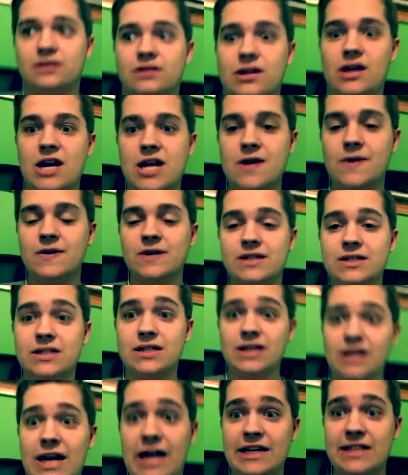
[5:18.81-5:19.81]
anyways,
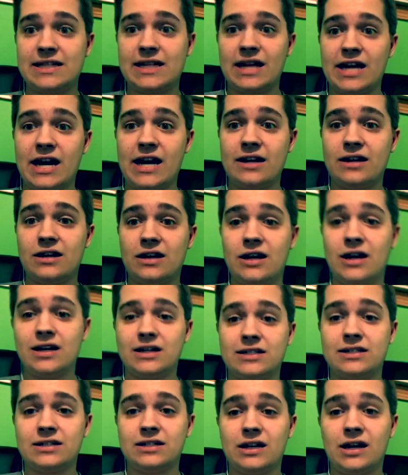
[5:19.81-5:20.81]
that's that.
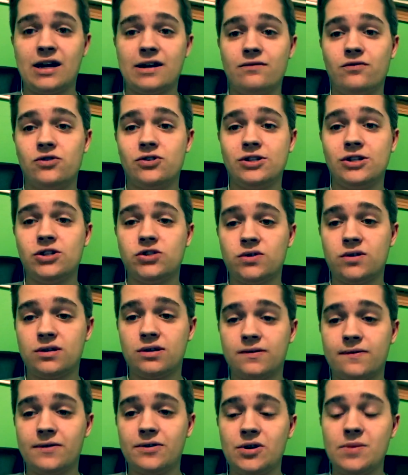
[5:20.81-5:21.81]
Honestly, I really enjoyed
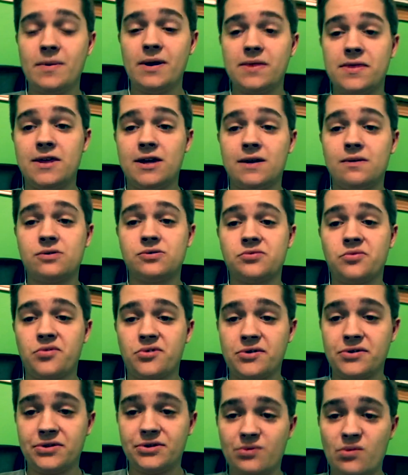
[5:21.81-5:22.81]
this film. I think it was
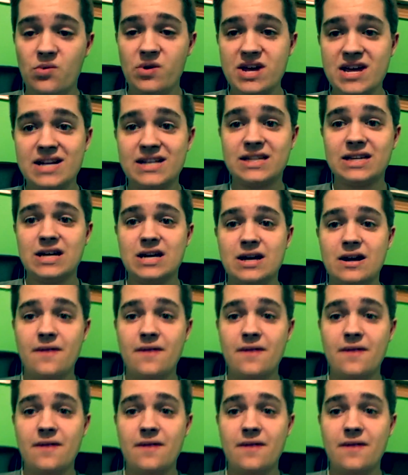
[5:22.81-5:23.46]
worth the wait.